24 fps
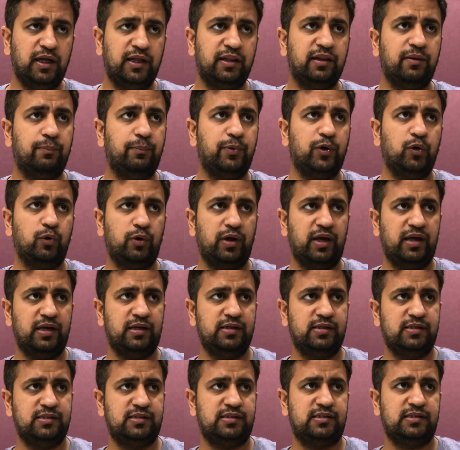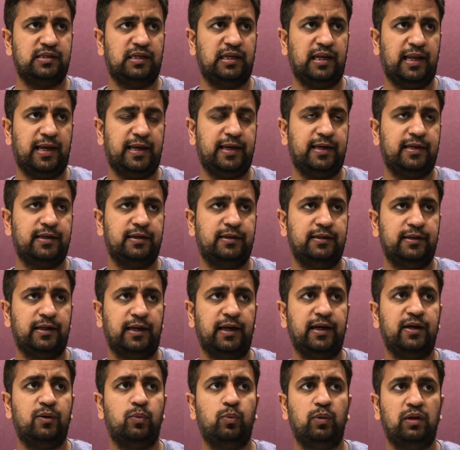the beauty is like
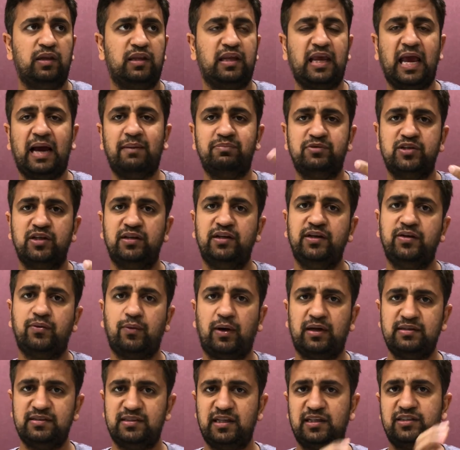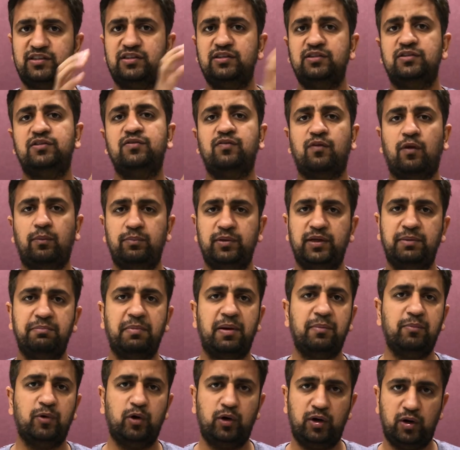it will capture the transactions from the
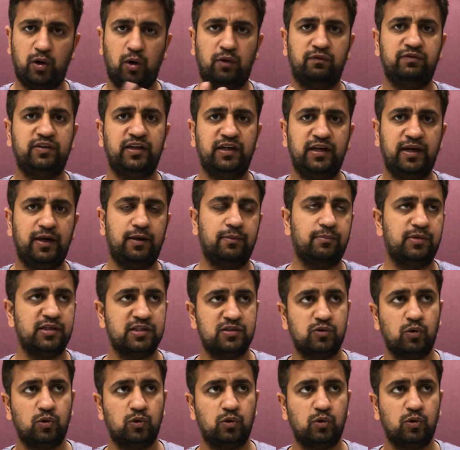memory of the database.